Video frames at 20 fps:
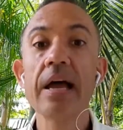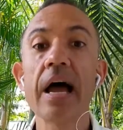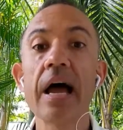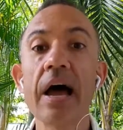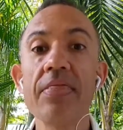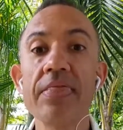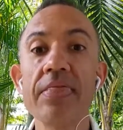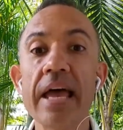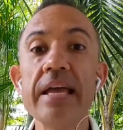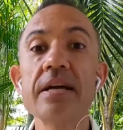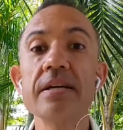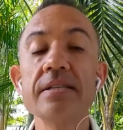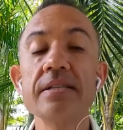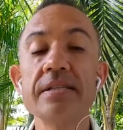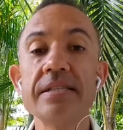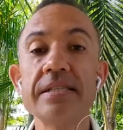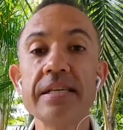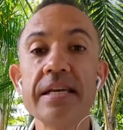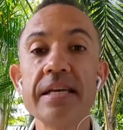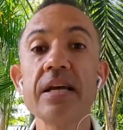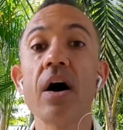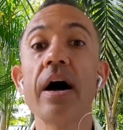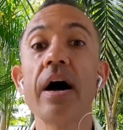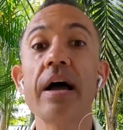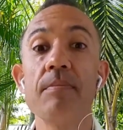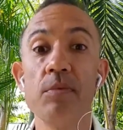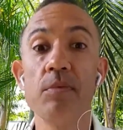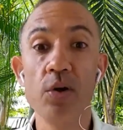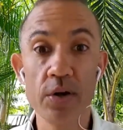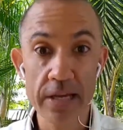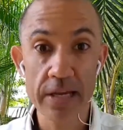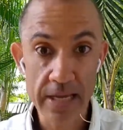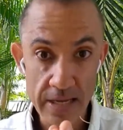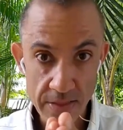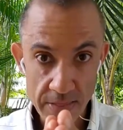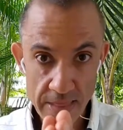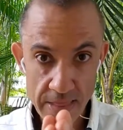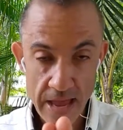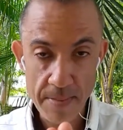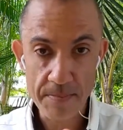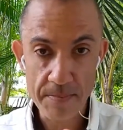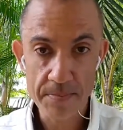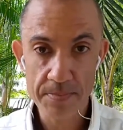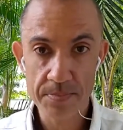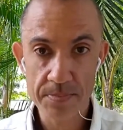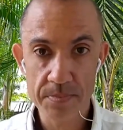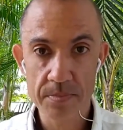and they can see I am looking at them.